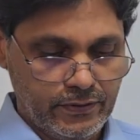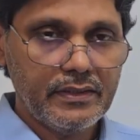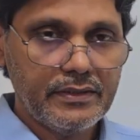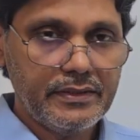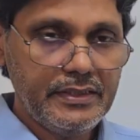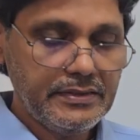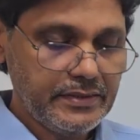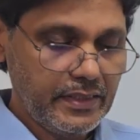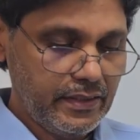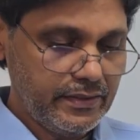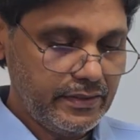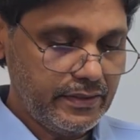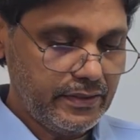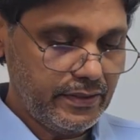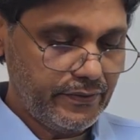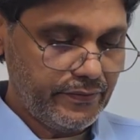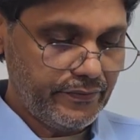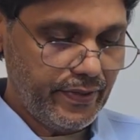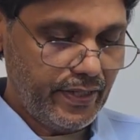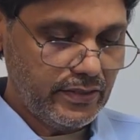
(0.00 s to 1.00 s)
These are
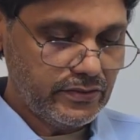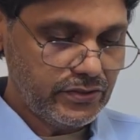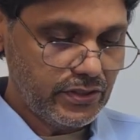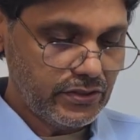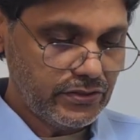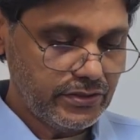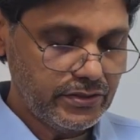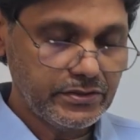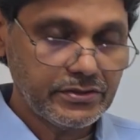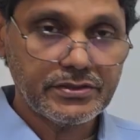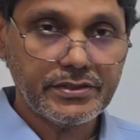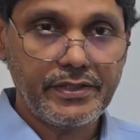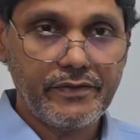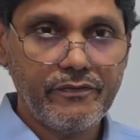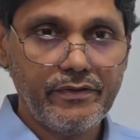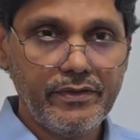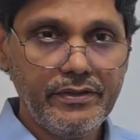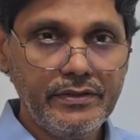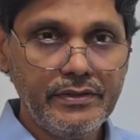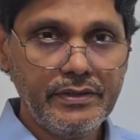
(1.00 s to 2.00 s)
the transactions
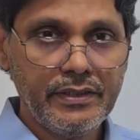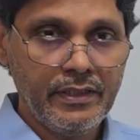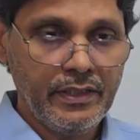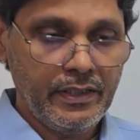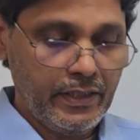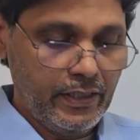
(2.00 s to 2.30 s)
given.